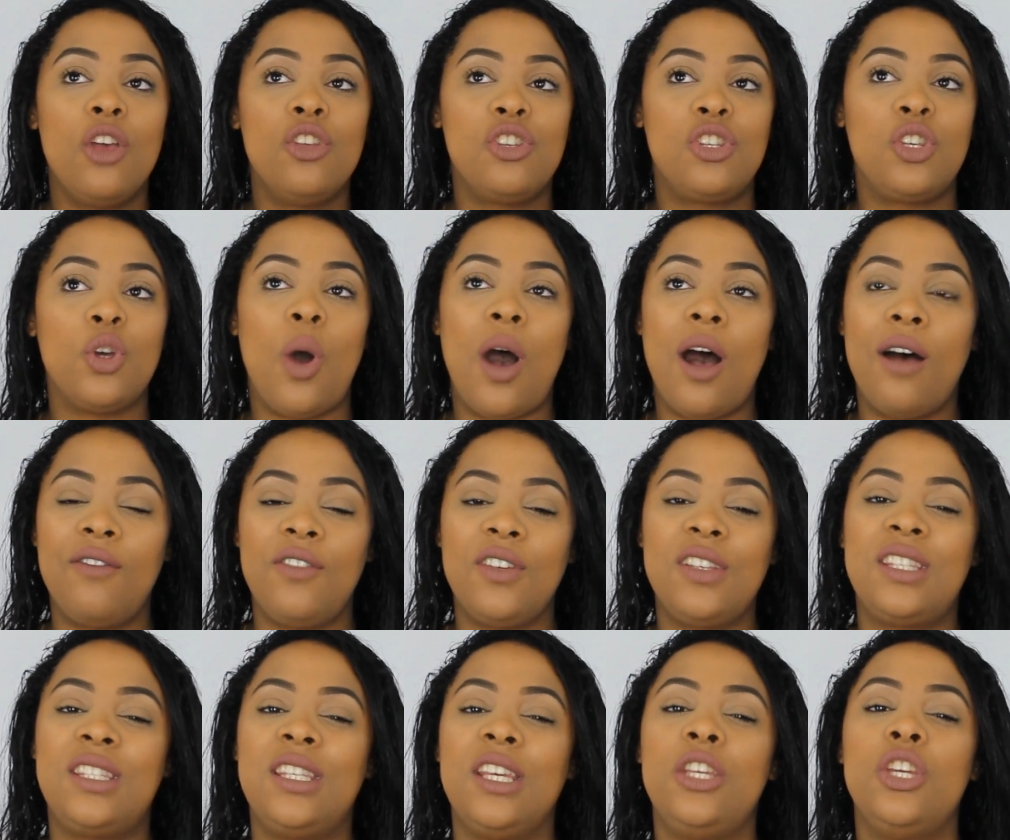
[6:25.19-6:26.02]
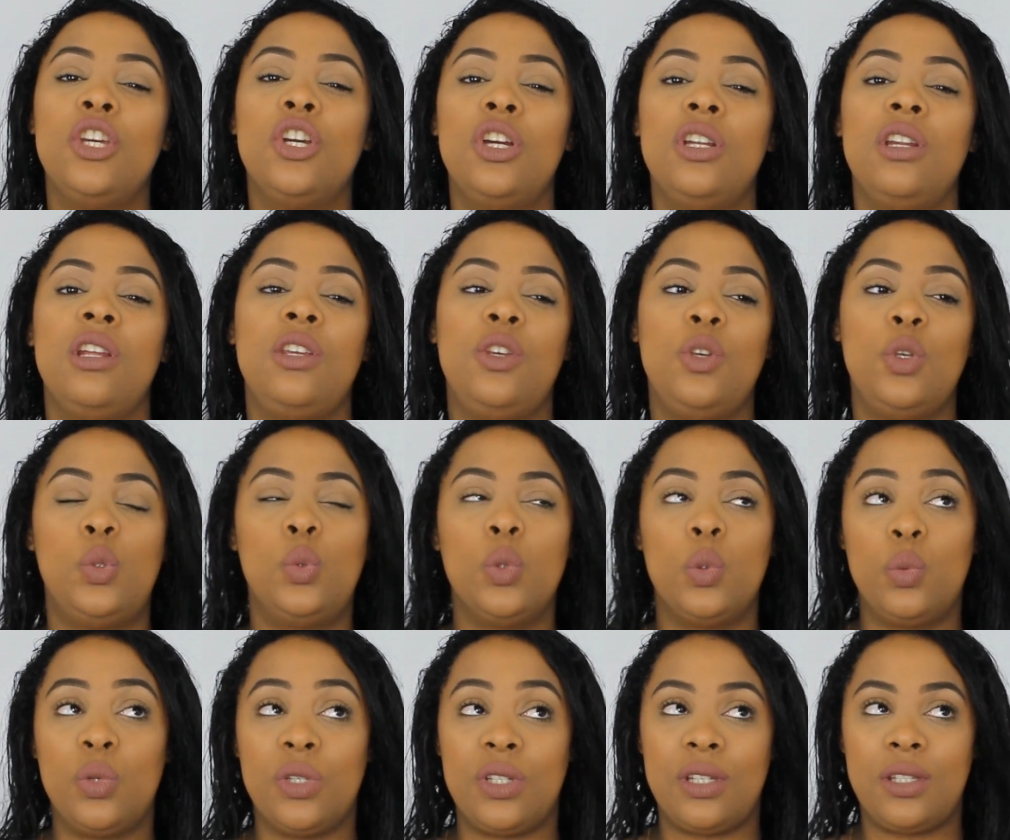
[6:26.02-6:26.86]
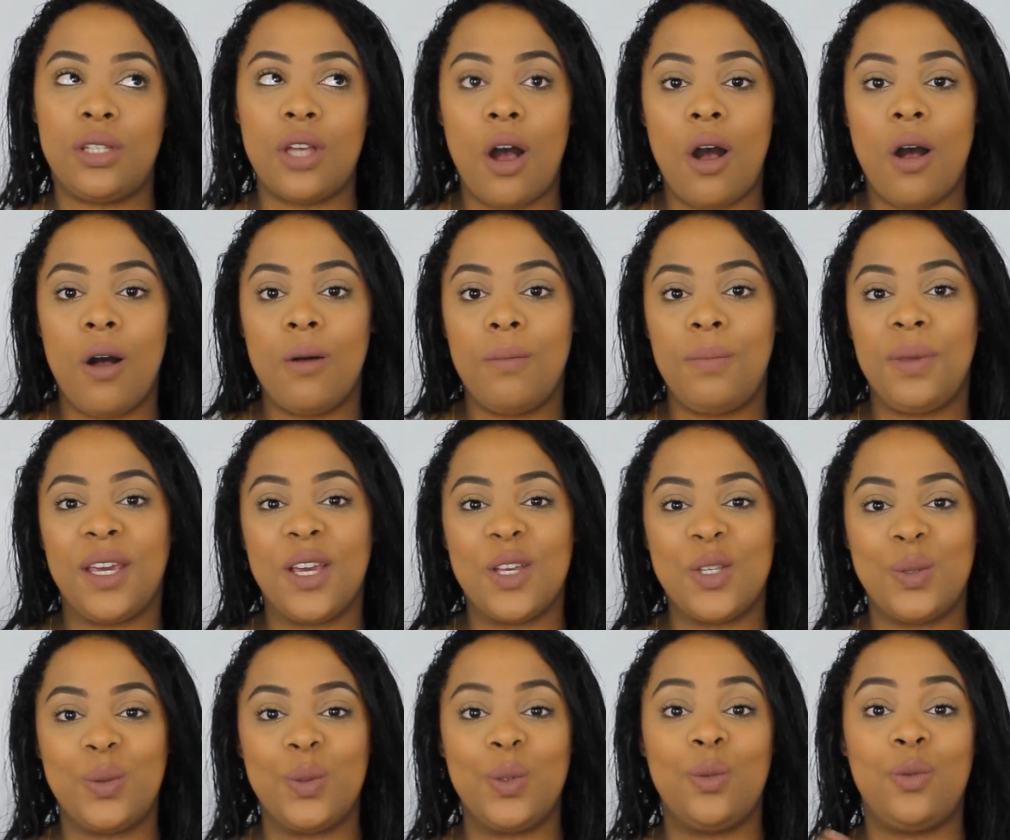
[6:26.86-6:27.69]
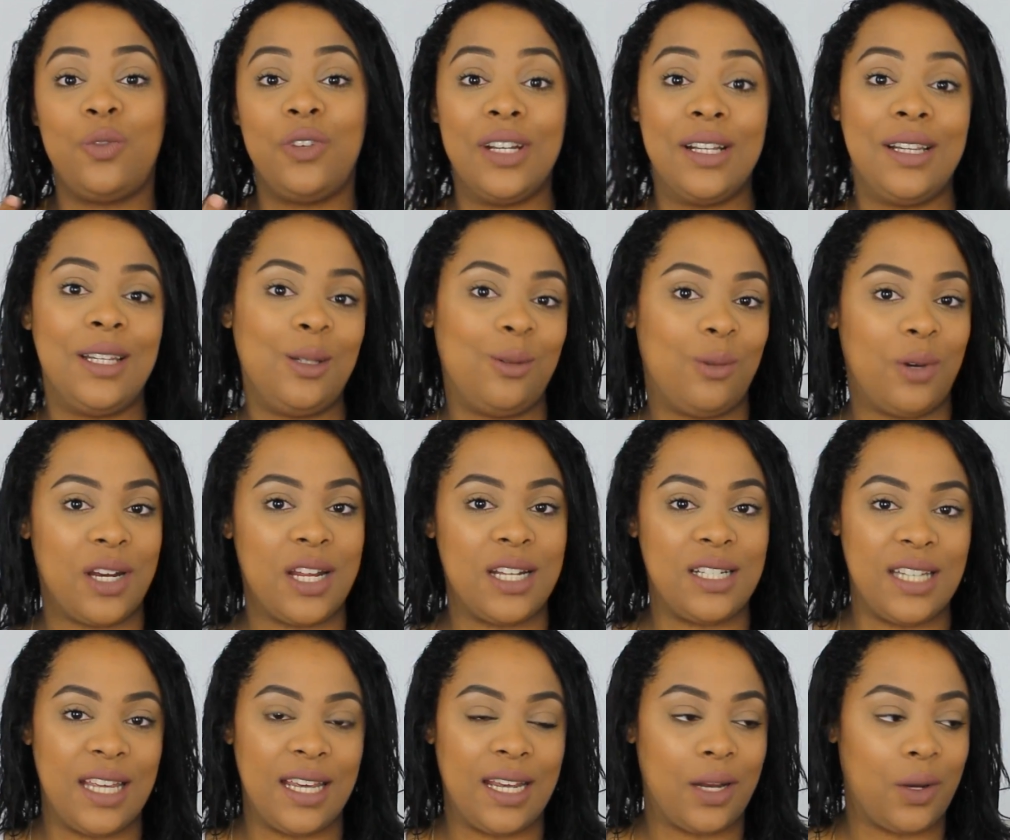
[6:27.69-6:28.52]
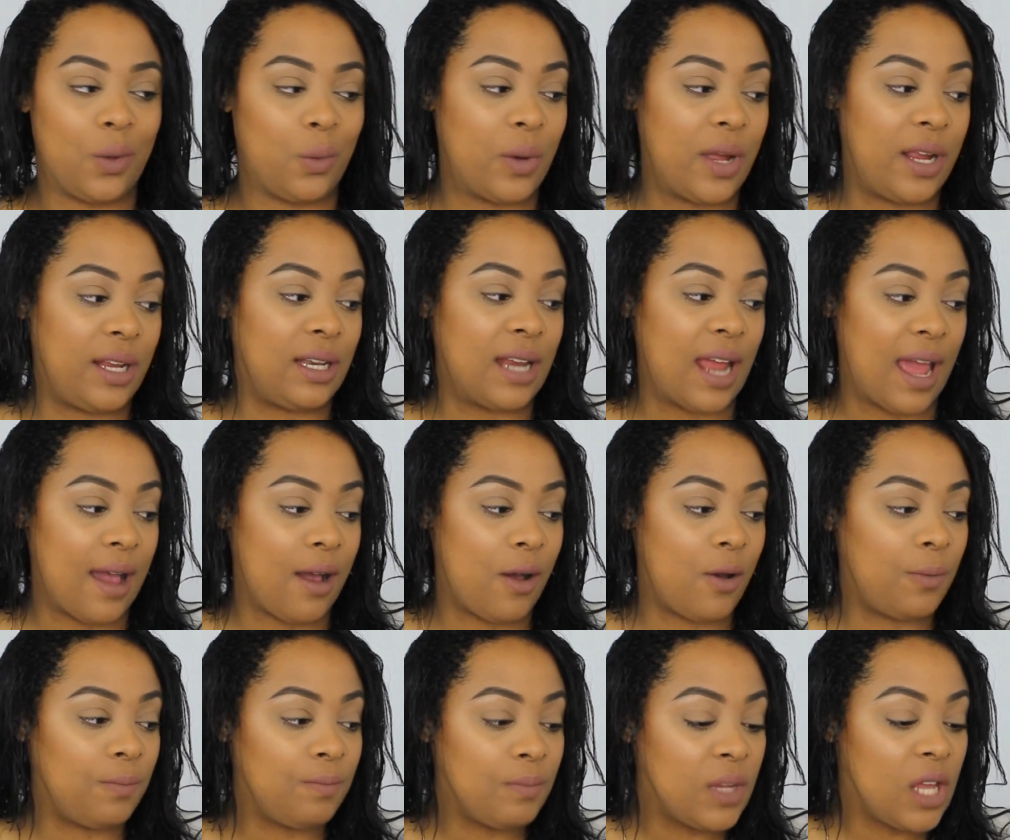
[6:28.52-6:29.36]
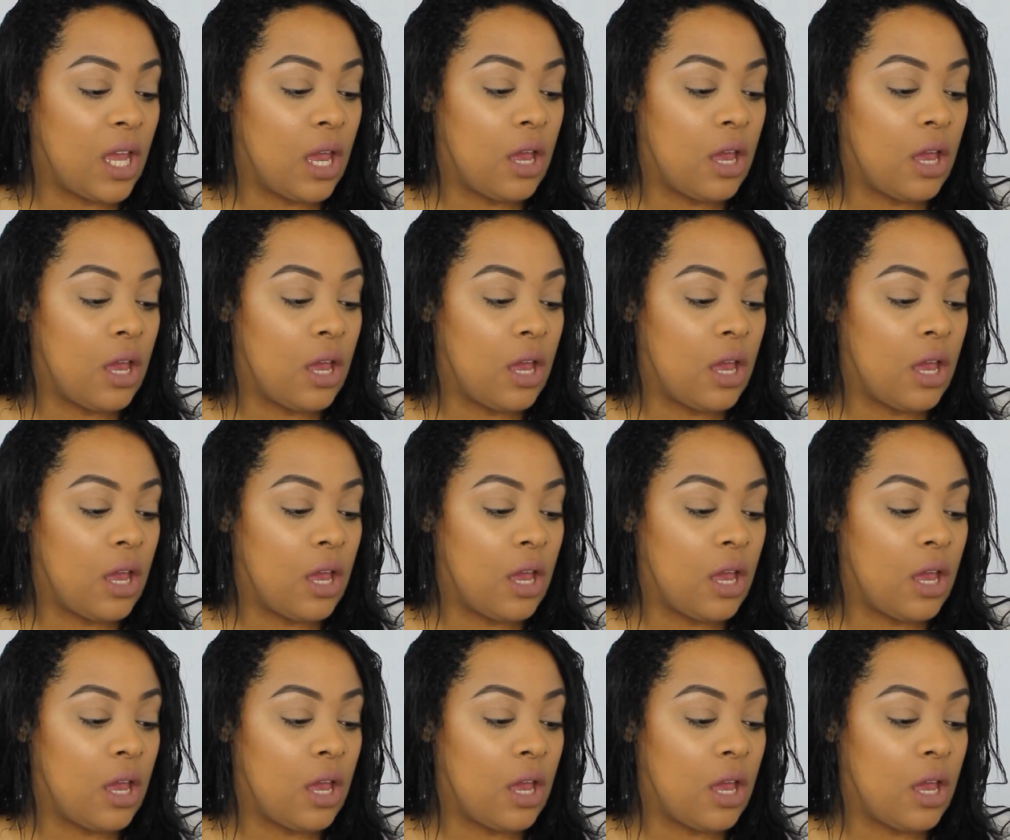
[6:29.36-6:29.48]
So obviously you're going to use one with salt because we really want to take it away now.